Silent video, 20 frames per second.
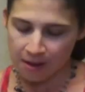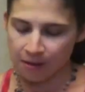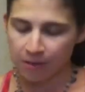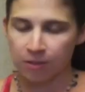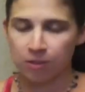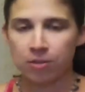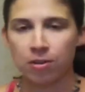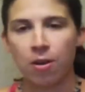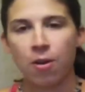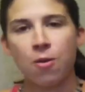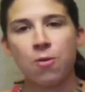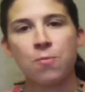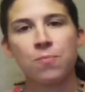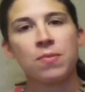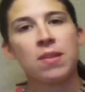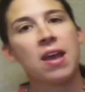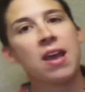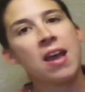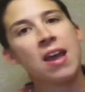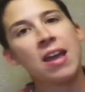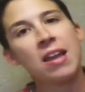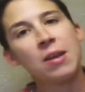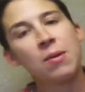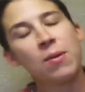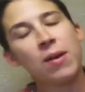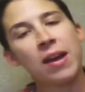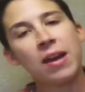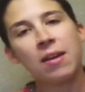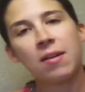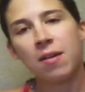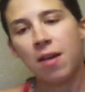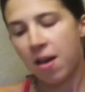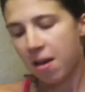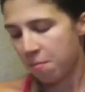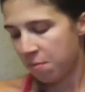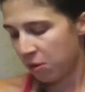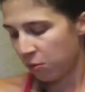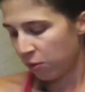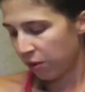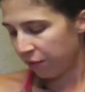So anyway,
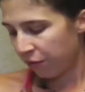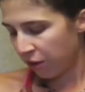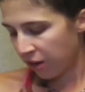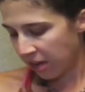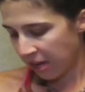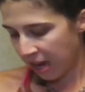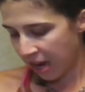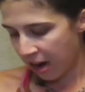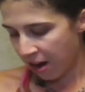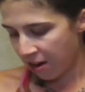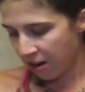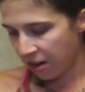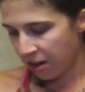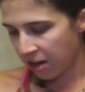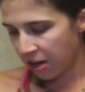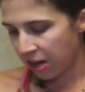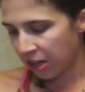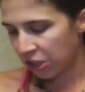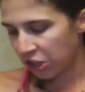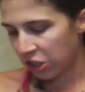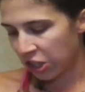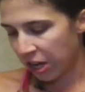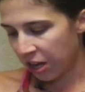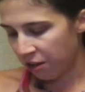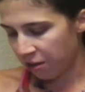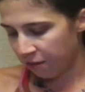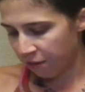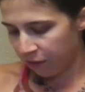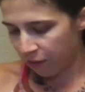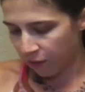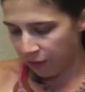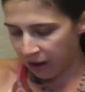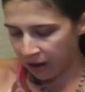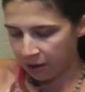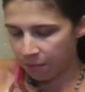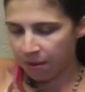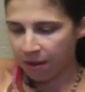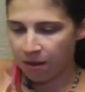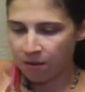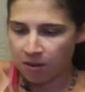midwifery care in a nutshell for
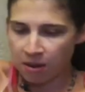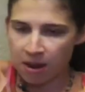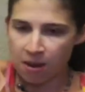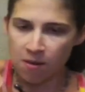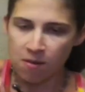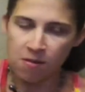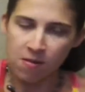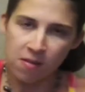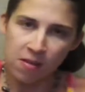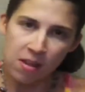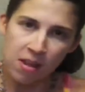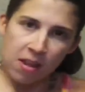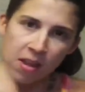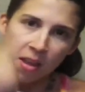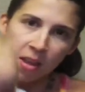right about now.